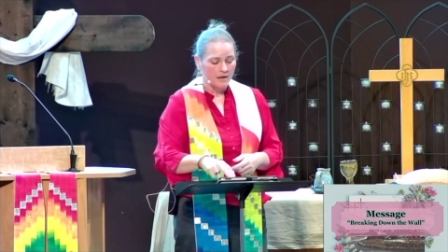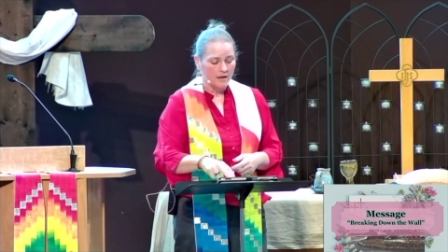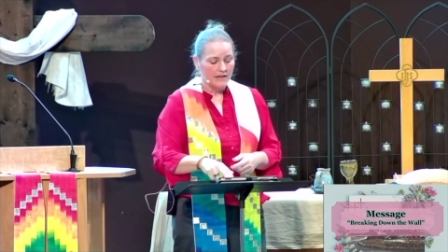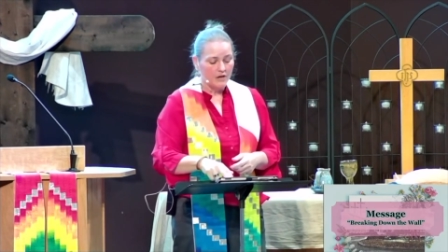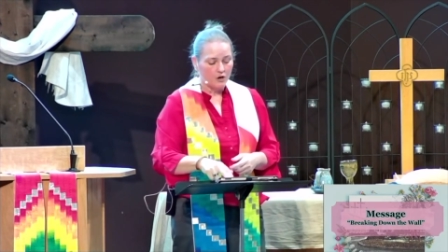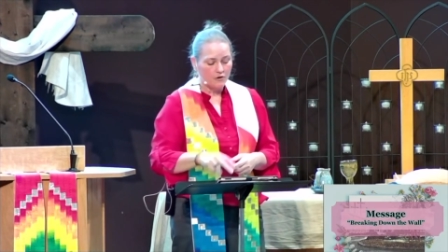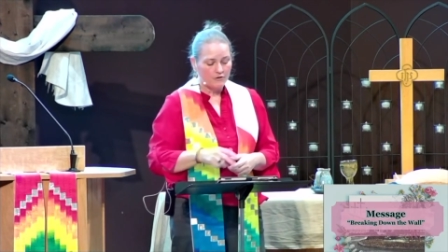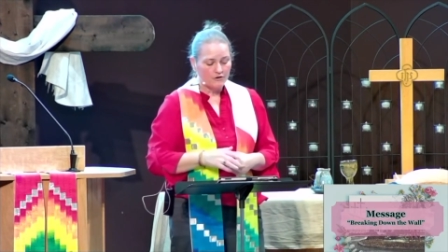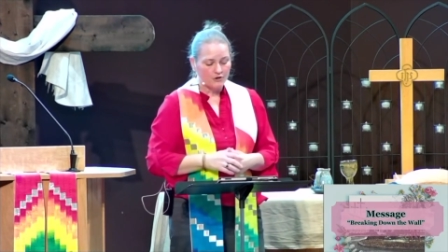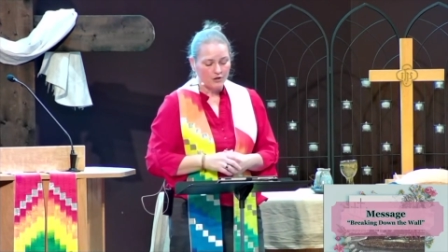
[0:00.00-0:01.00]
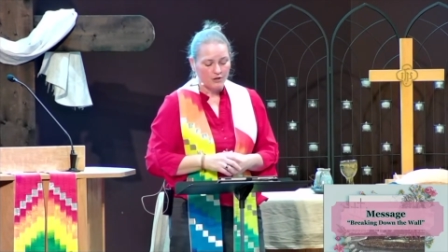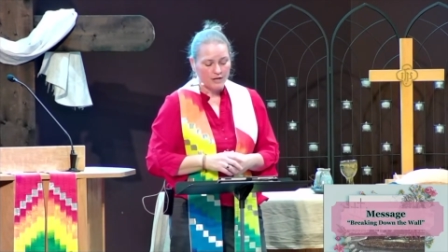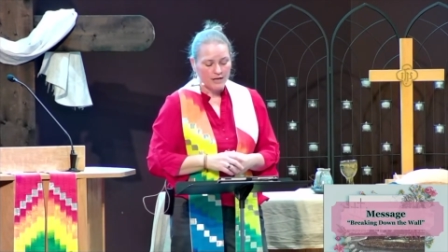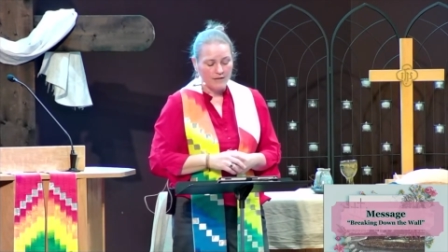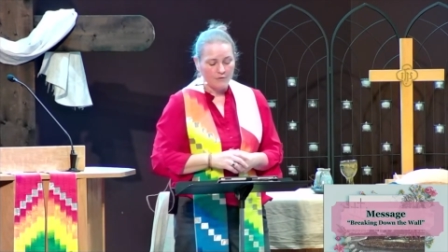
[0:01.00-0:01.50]
The earth shook
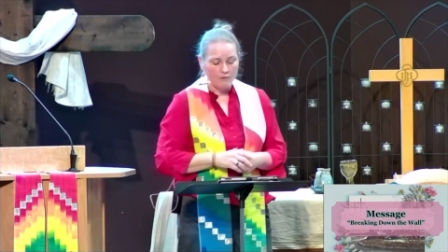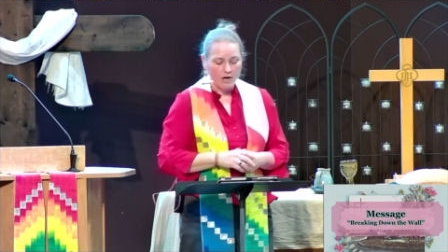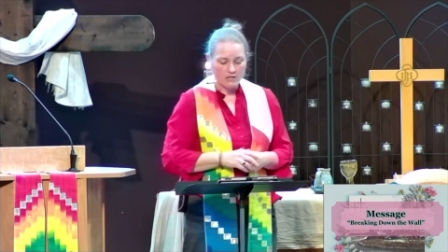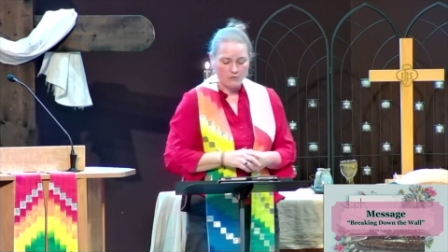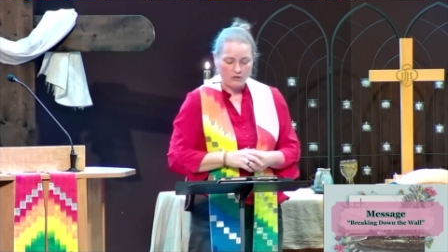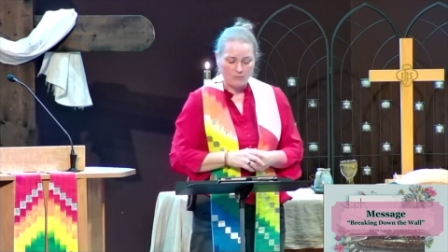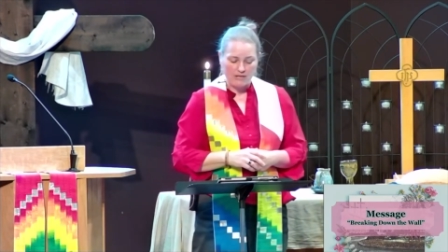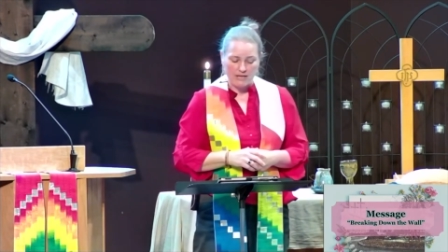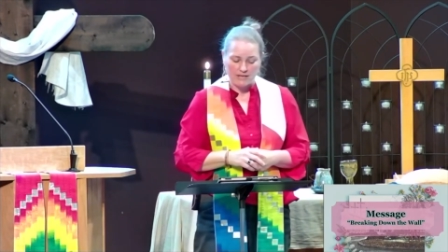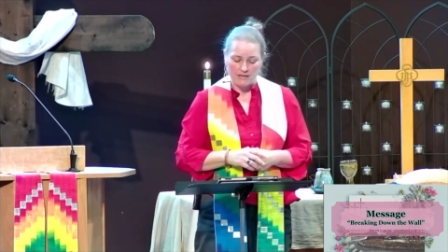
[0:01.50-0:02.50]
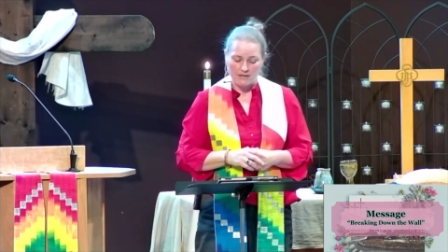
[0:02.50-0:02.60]
and the rocks were split.